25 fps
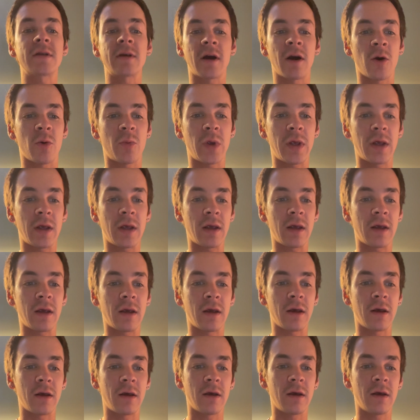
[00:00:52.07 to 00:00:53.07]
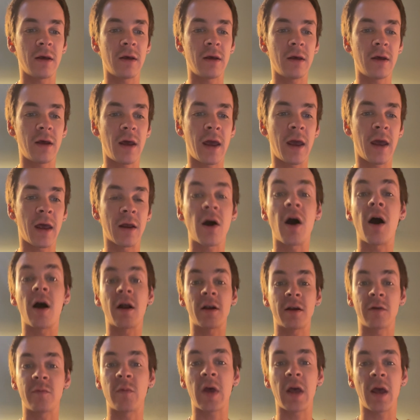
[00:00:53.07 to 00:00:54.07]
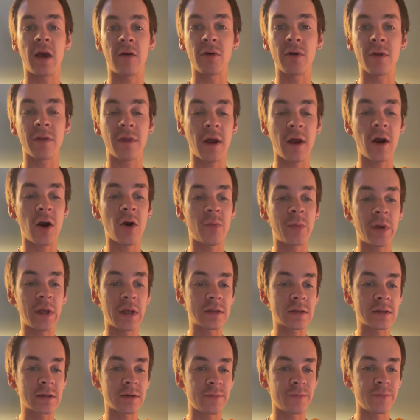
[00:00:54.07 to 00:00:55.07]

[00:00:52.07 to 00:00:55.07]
therapy, and cognitive behavioral therapies.